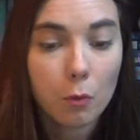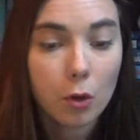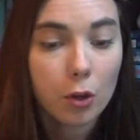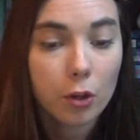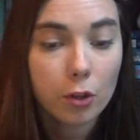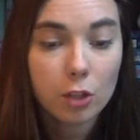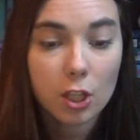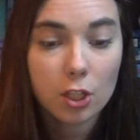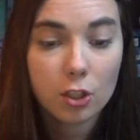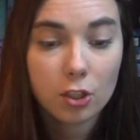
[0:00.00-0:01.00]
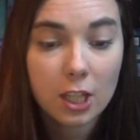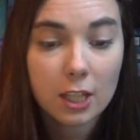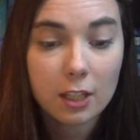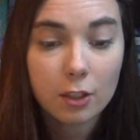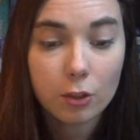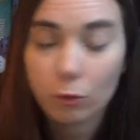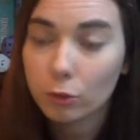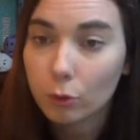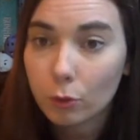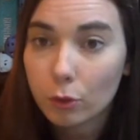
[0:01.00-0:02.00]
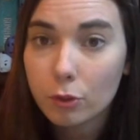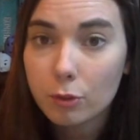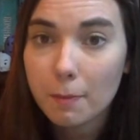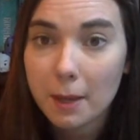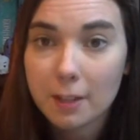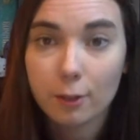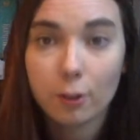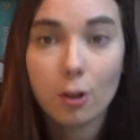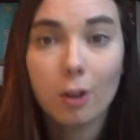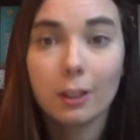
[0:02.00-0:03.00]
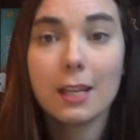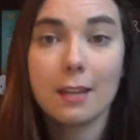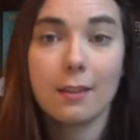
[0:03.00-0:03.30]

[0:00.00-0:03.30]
was Shade Those Laurels by Cyril Connolly.